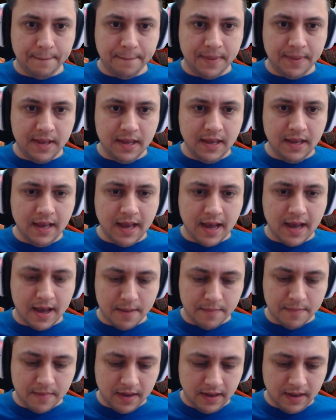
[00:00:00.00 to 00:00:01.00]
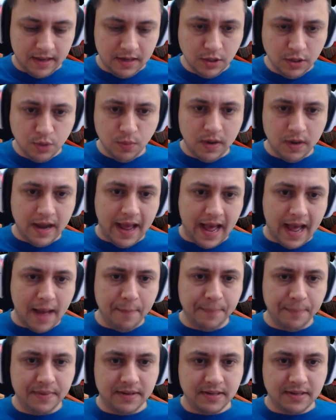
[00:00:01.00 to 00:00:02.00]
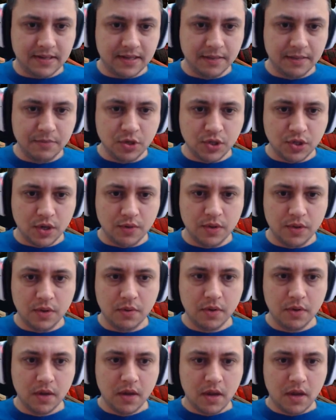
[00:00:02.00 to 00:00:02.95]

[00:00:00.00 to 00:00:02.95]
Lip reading: p.m., here's what happened. Let me show you.